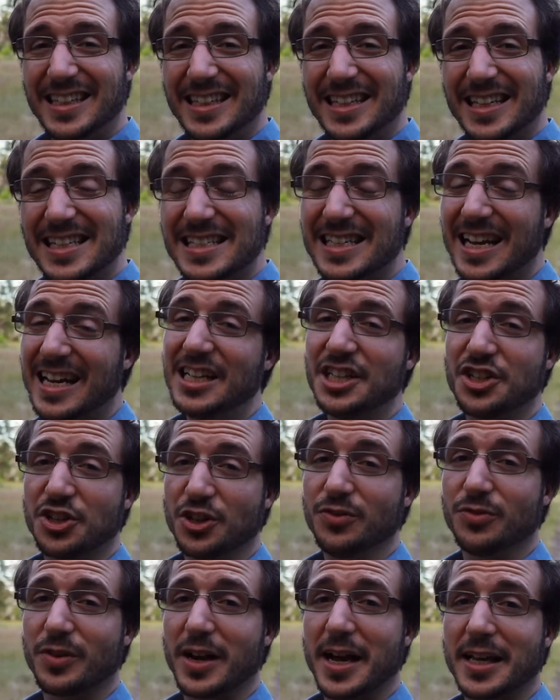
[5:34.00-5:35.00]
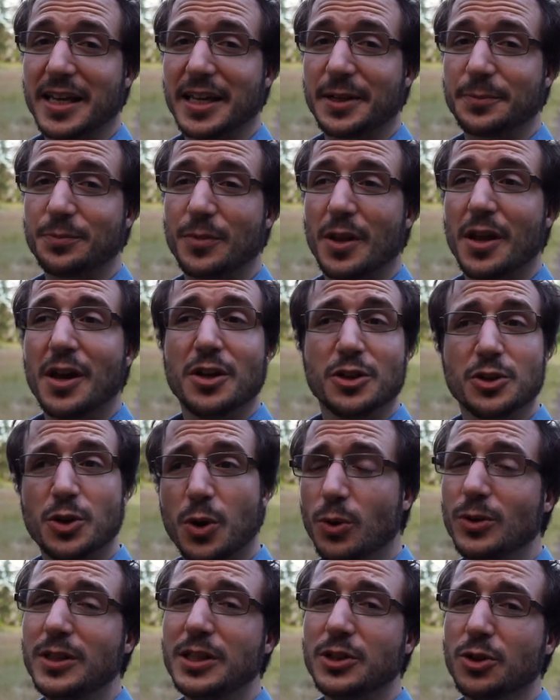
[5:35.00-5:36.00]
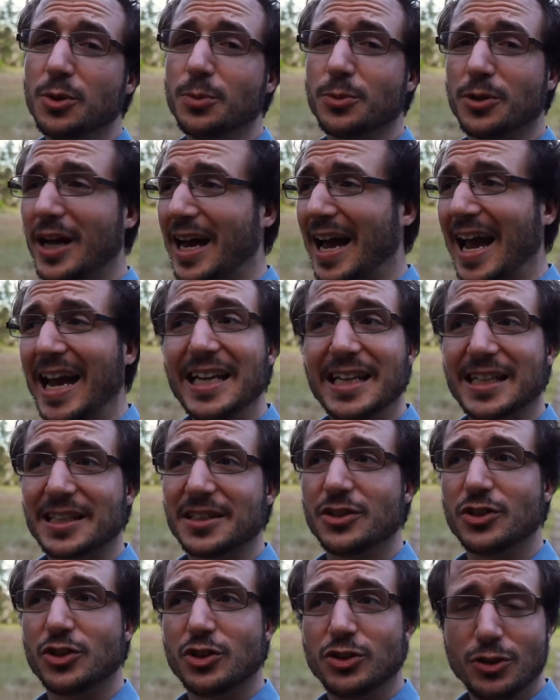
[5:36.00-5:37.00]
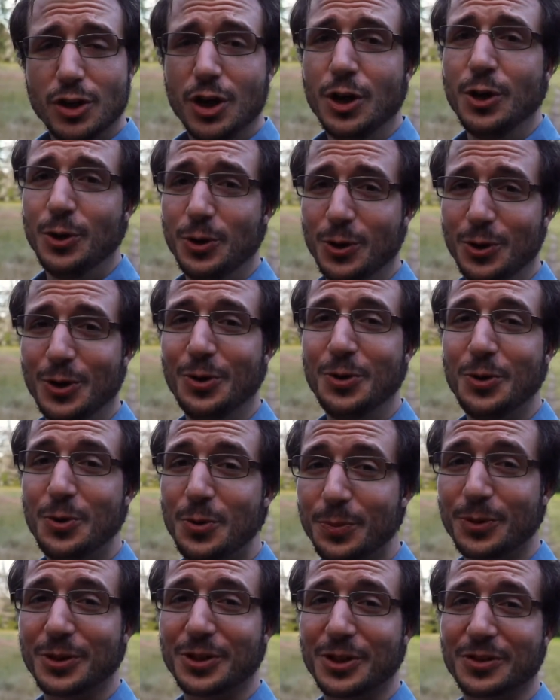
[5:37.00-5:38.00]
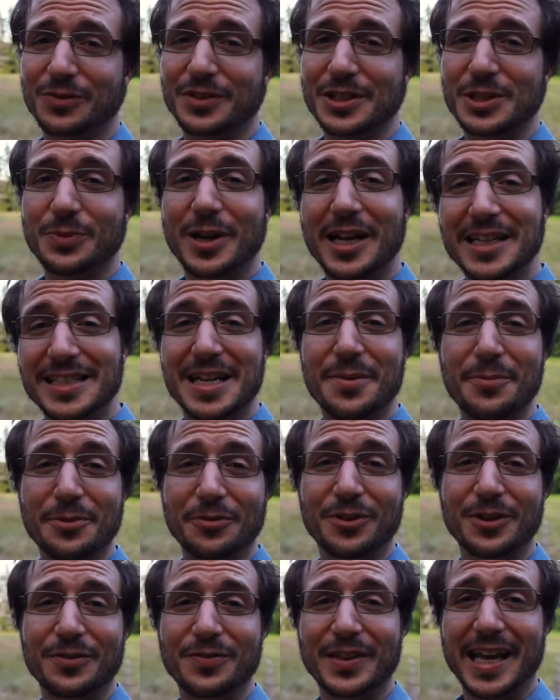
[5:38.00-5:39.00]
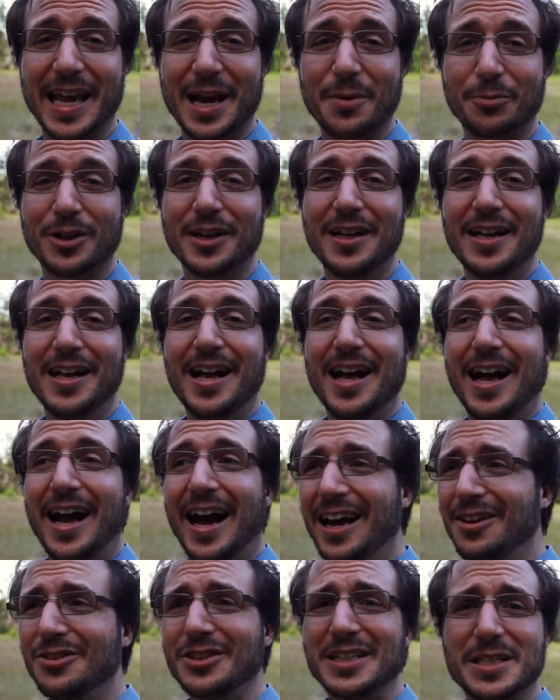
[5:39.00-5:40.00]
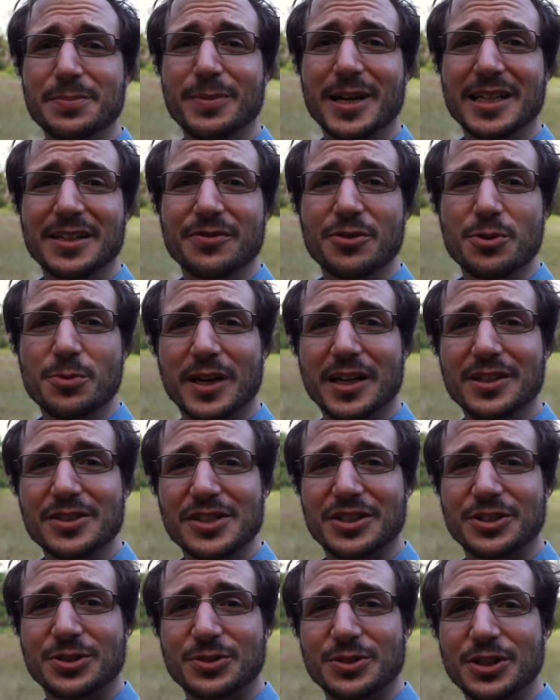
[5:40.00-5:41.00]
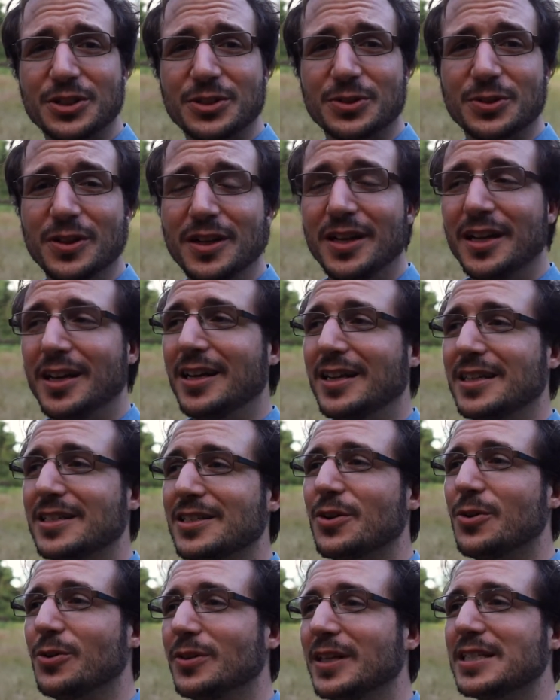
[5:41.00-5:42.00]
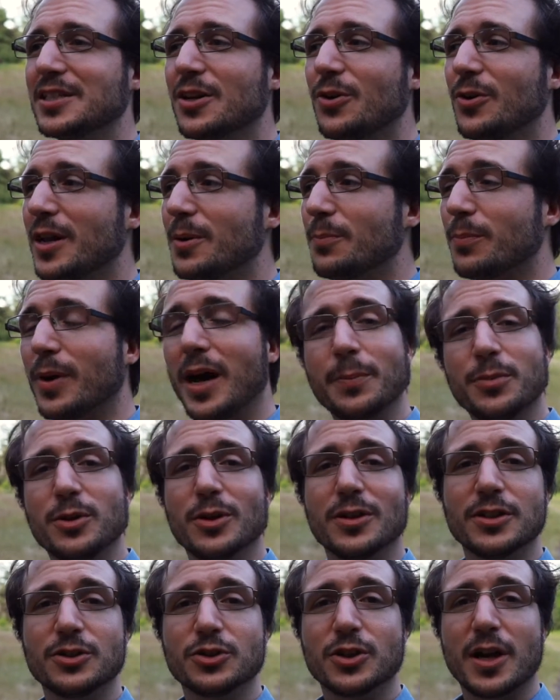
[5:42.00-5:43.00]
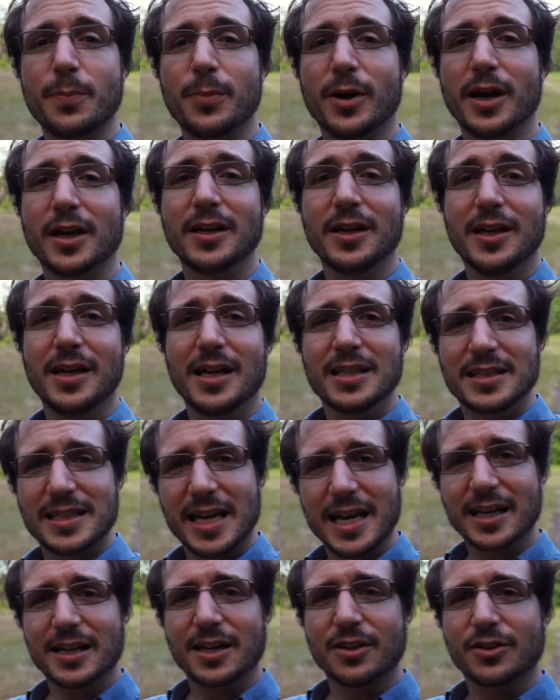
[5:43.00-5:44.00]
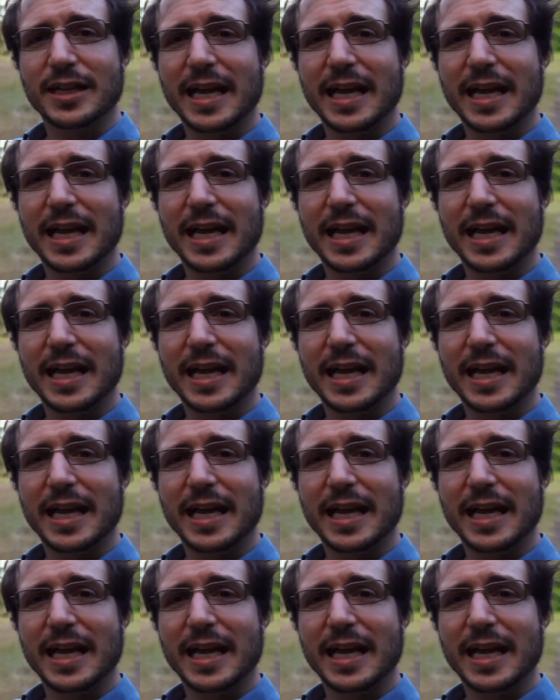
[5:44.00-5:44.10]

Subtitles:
it's kind of nerve-wracking. Totally normal. I get super nervous when I step in front of the camera. I only expect everyone else to, too. So let's go ahead and pop you on the tripod, take another